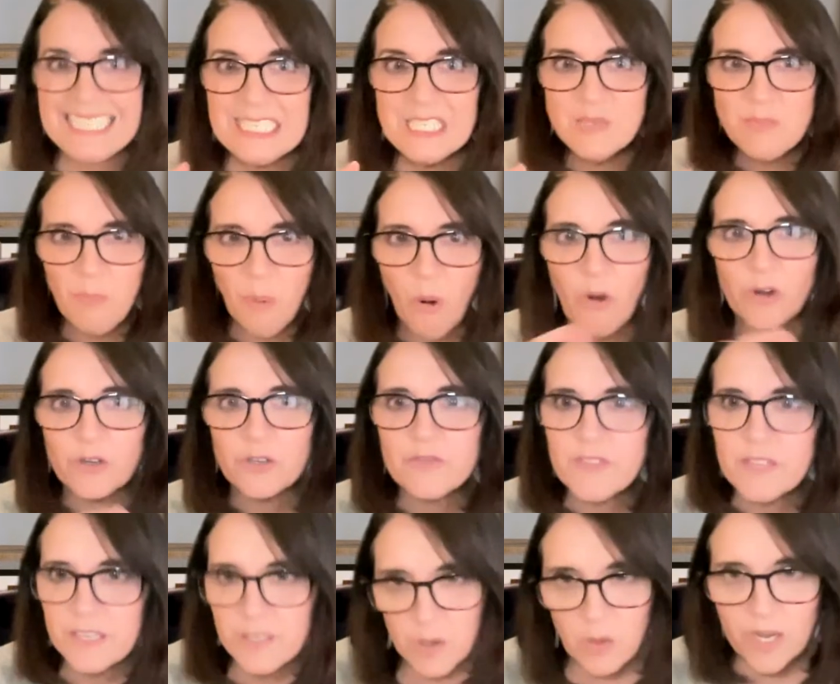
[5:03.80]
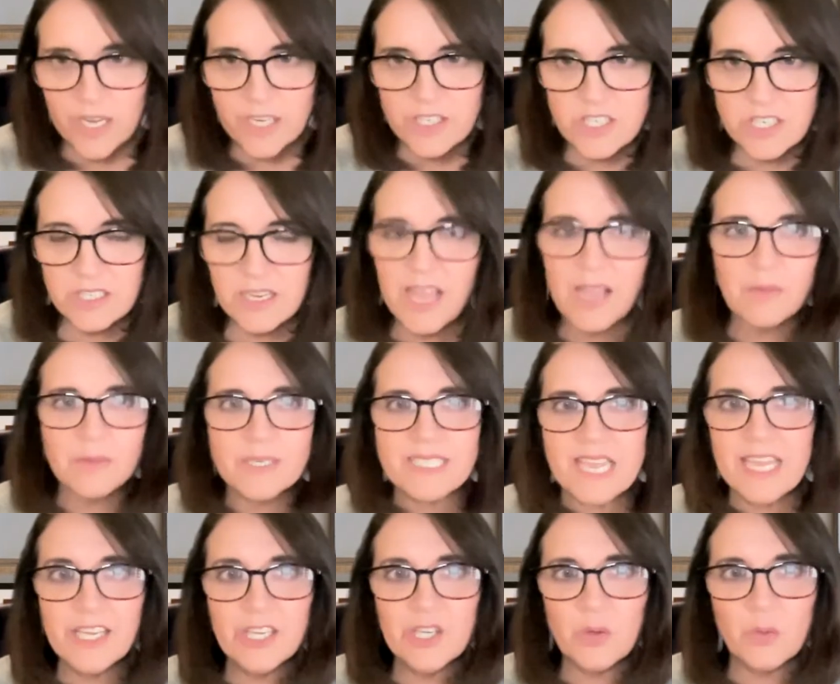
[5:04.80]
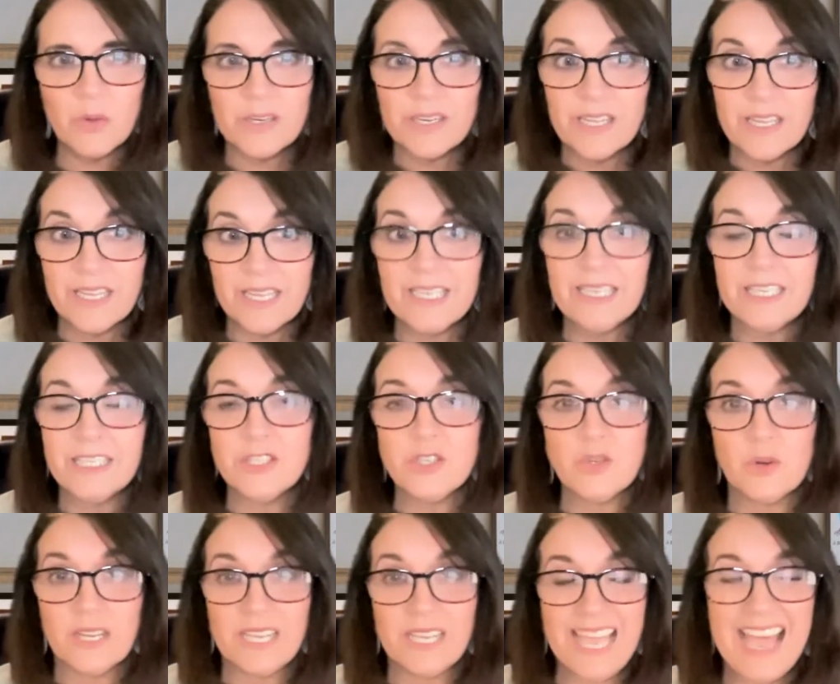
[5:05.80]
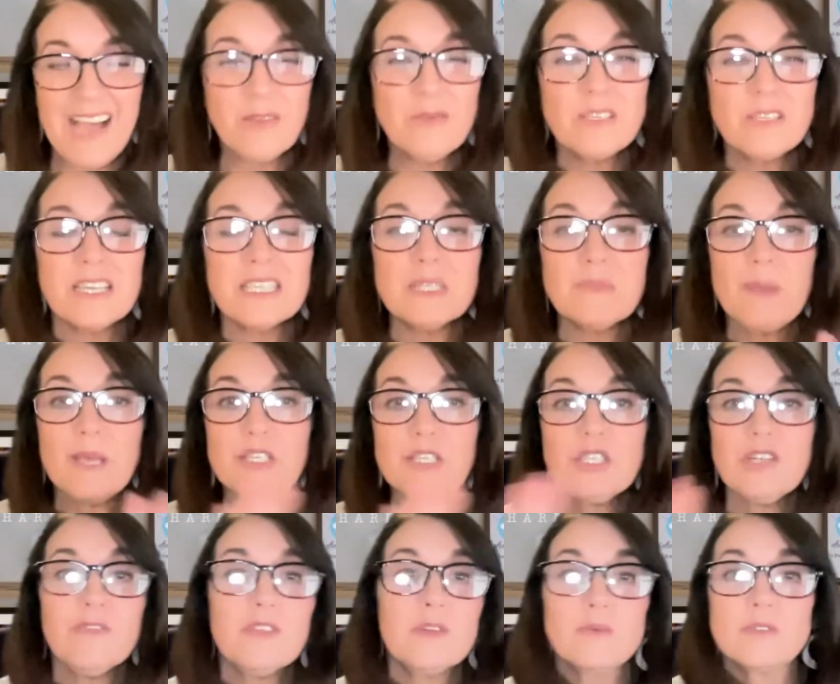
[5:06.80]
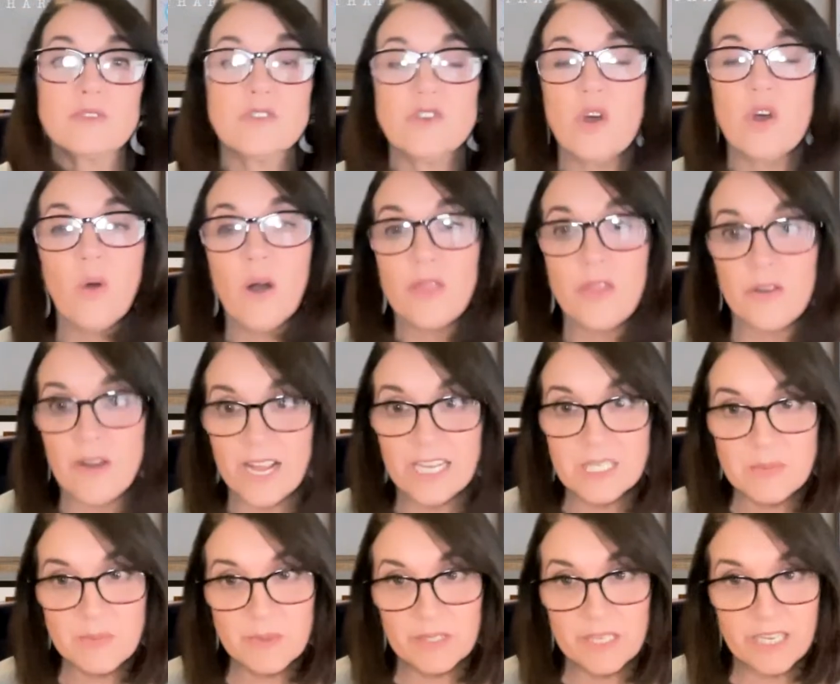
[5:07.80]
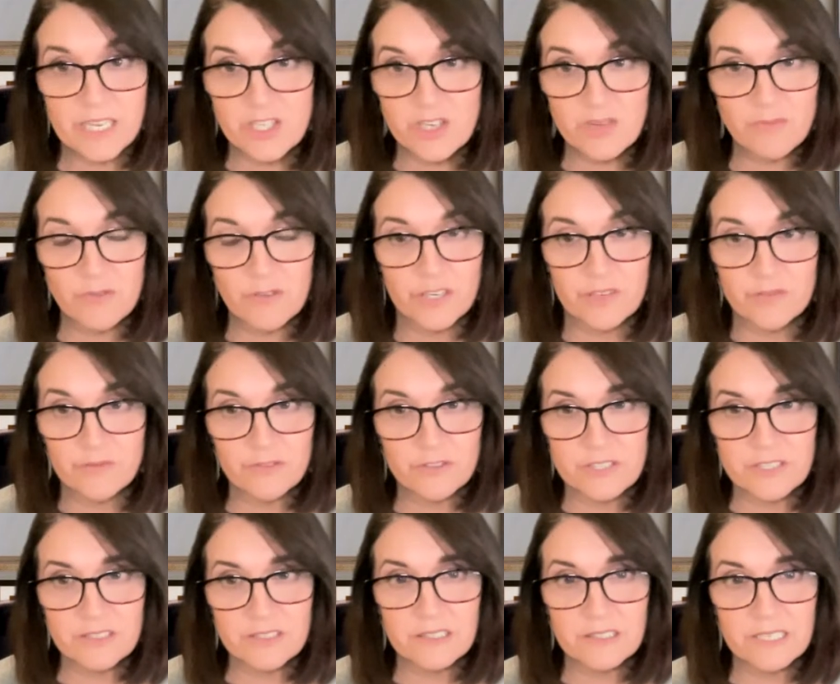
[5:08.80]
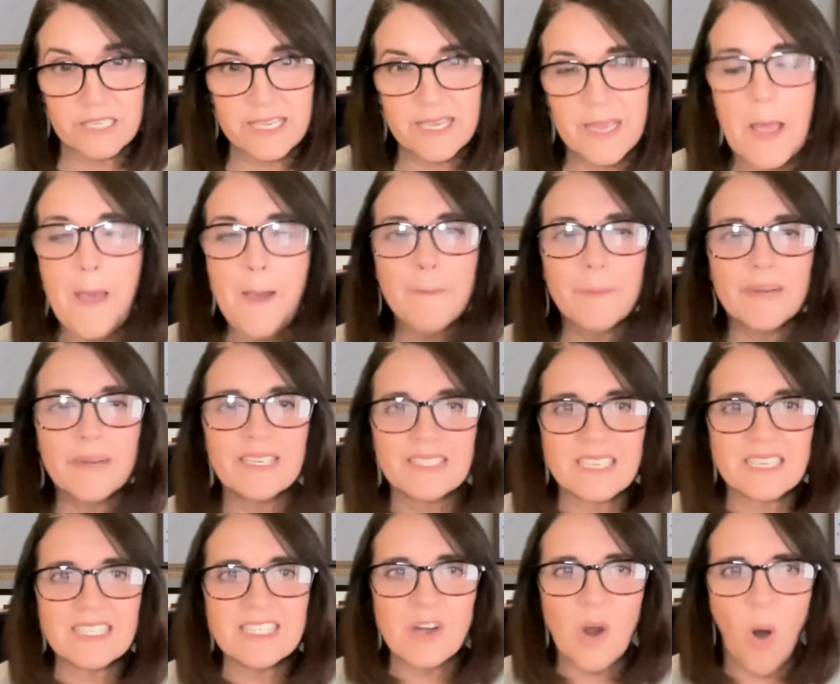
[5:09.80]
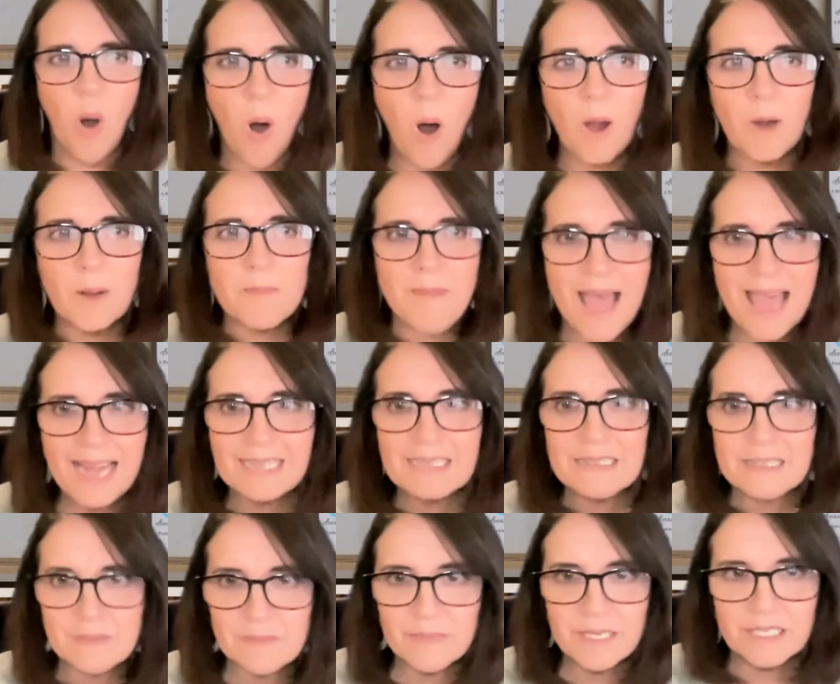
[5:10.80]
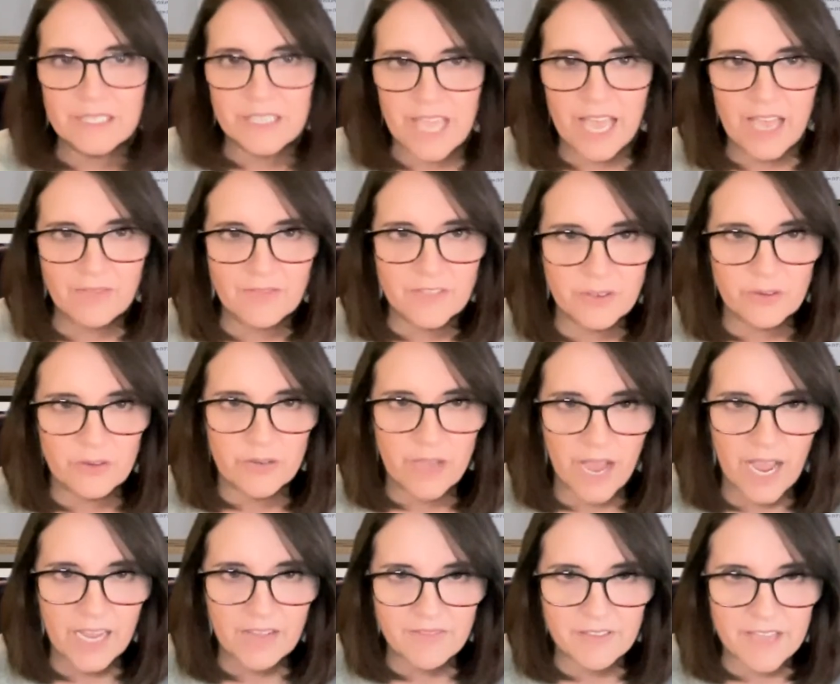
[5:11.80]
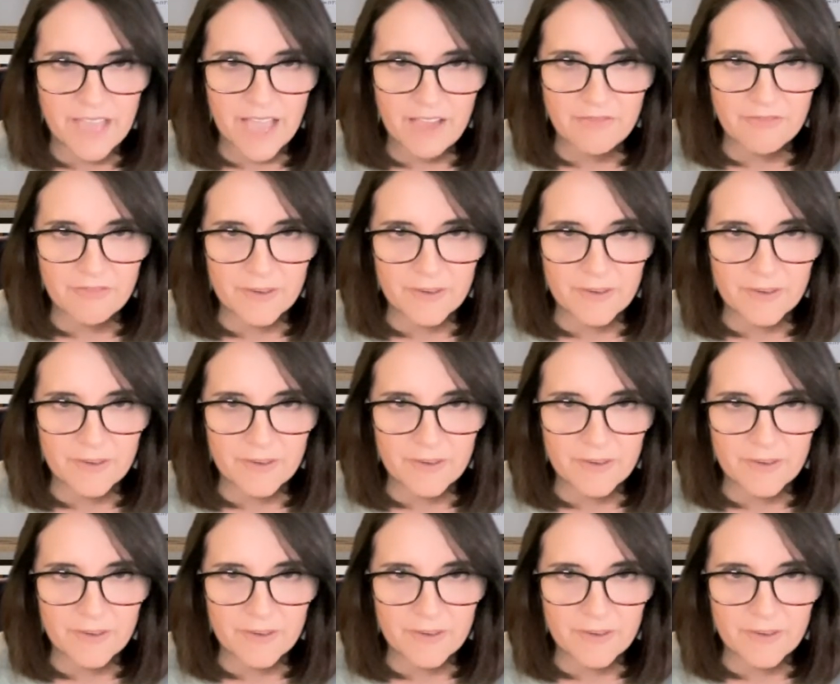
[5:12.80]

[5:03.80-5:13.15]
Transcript: is part of the equation. I would take it into account, especially if there was no other explanation for infertility, but it doesn't automatically mean you have to go to IVF.